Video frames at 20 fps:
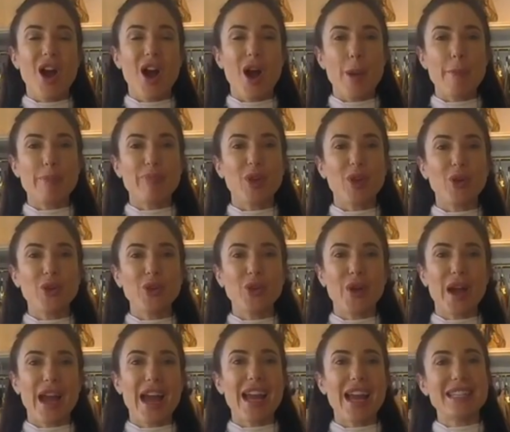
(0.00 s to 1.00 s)
um, on
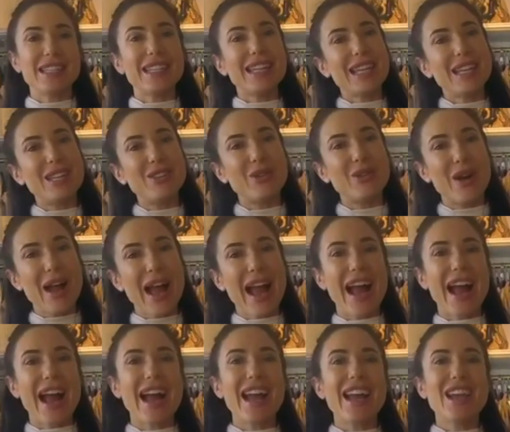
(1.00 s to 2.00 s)
your head, in your
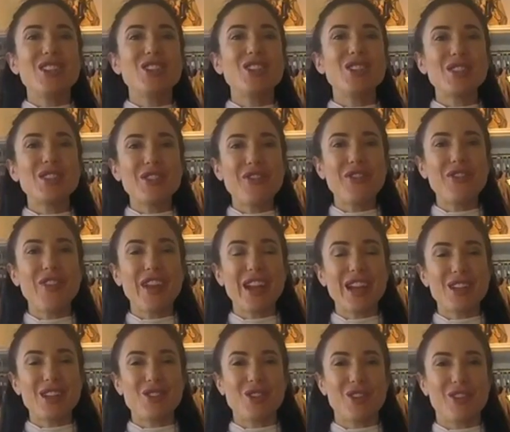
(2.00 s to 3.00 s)
hair, just to
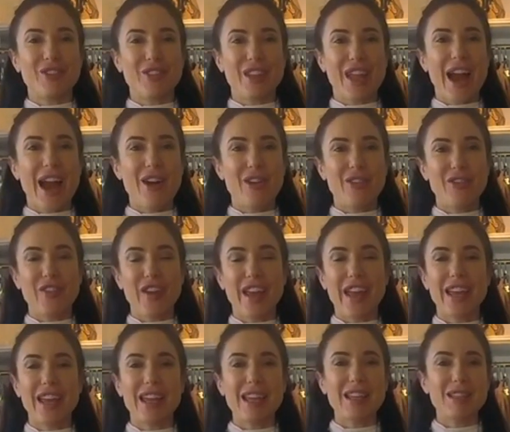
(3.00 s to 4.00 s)
finish off the
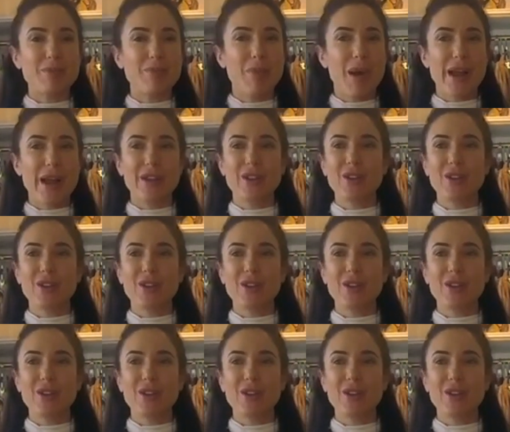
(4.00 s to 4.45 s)
outfit. It's by